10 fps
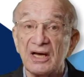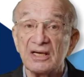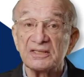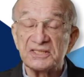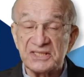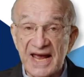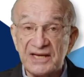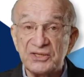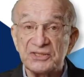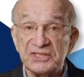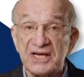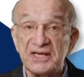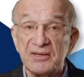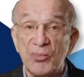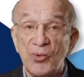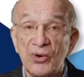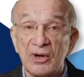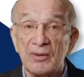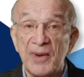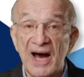standard-setting
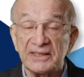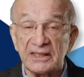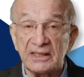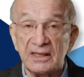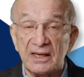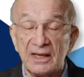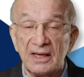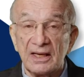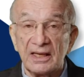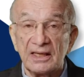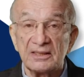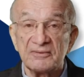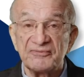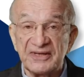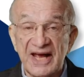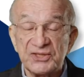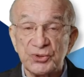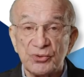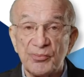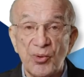body in
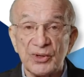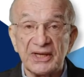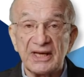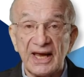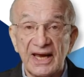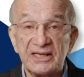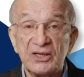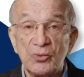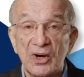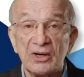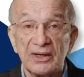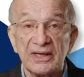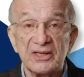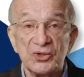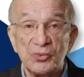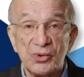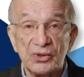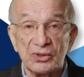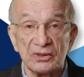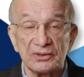financial reporting anywhere in the
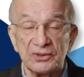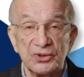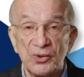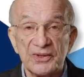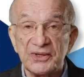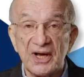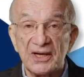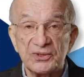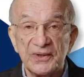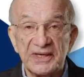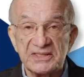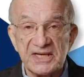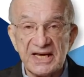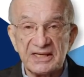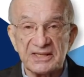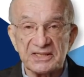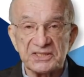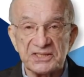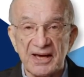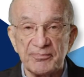world. No other country had taken this
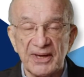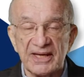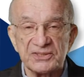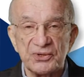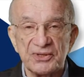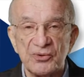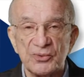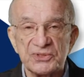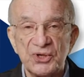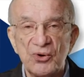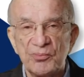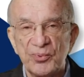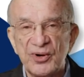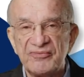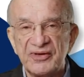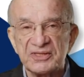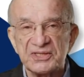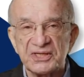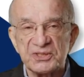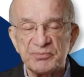step, and so there was no previous
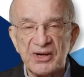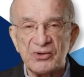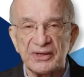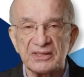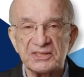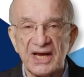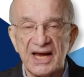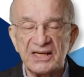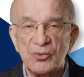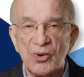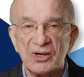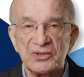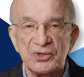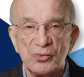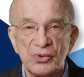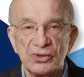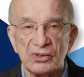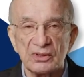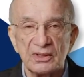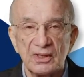experience anywhere in the
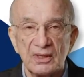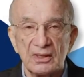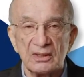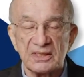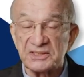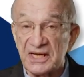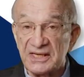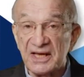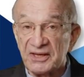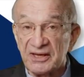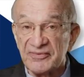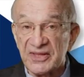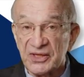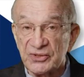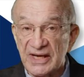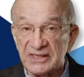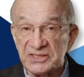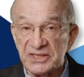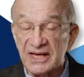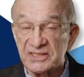world, to say nothing of in the United
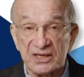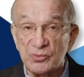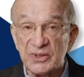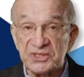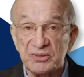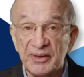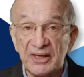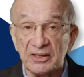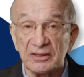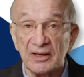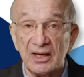States, on which to build.